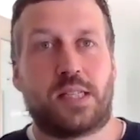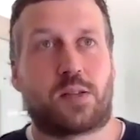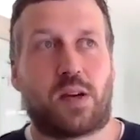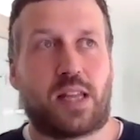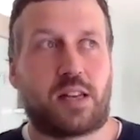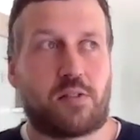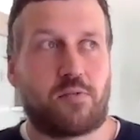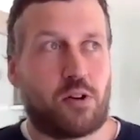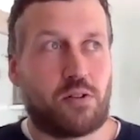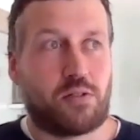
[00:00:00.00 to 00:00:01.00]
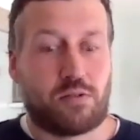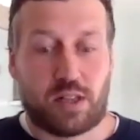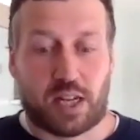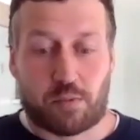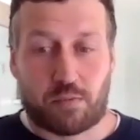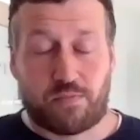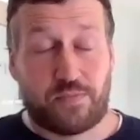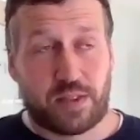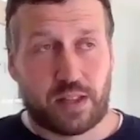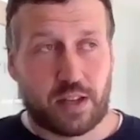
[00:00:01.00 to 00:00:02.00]
So I think the role, like
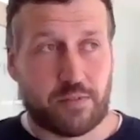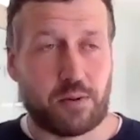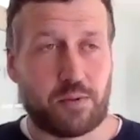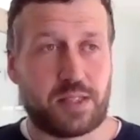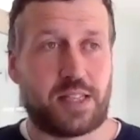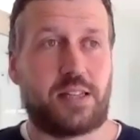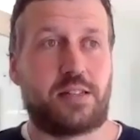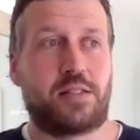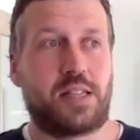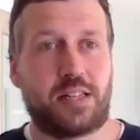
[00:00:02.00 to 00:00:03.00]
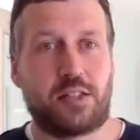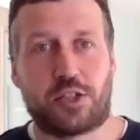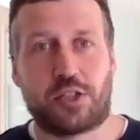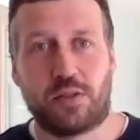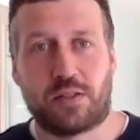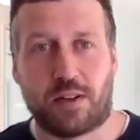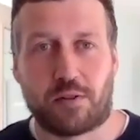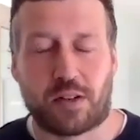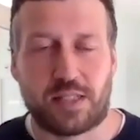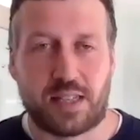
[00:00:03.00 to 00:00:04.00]
if I was in the shoes of a
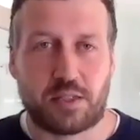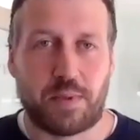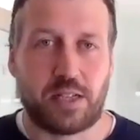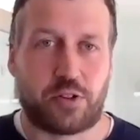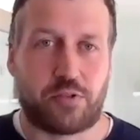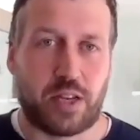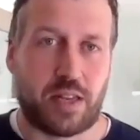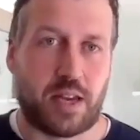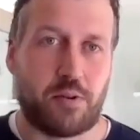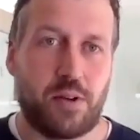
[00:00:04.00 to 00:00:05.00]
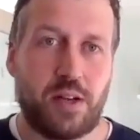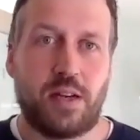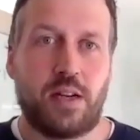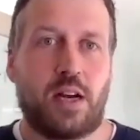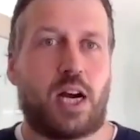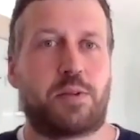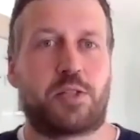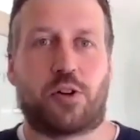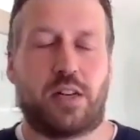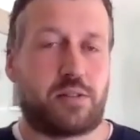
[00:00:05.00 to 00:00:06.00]
localization manager right now, I'd be
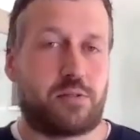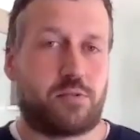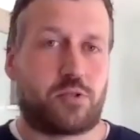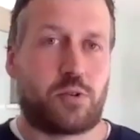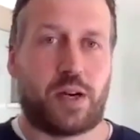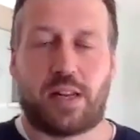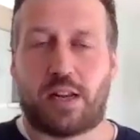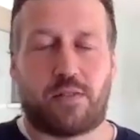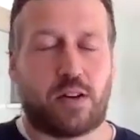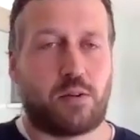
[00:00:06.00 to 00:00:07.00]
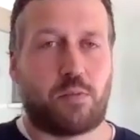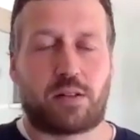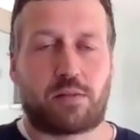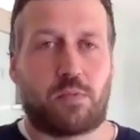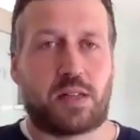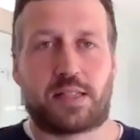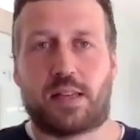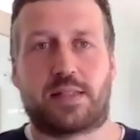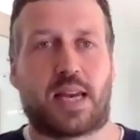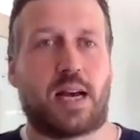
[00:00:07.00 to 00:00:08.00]
trying to identify what
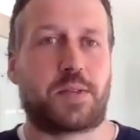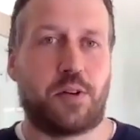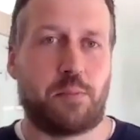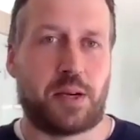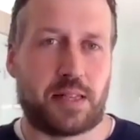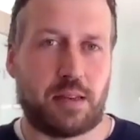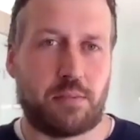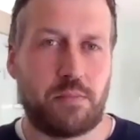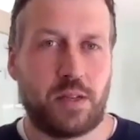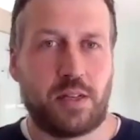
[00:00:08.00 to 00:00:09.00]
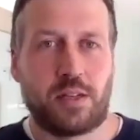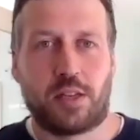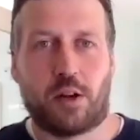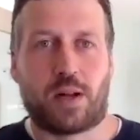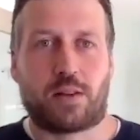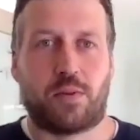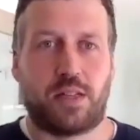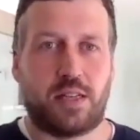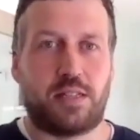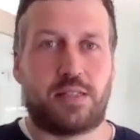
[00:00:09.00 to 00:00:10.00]
skills gaps are in my team. You know, what do I
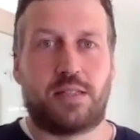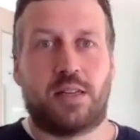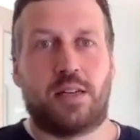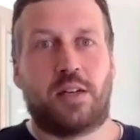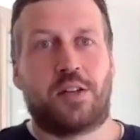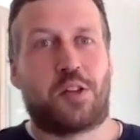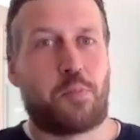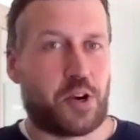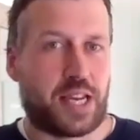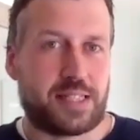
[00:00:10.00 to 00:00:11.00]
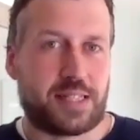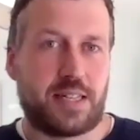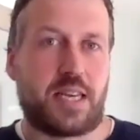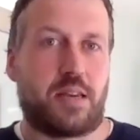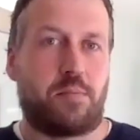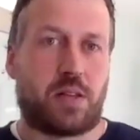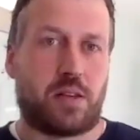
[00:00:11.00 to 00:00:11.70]
need to bring into the team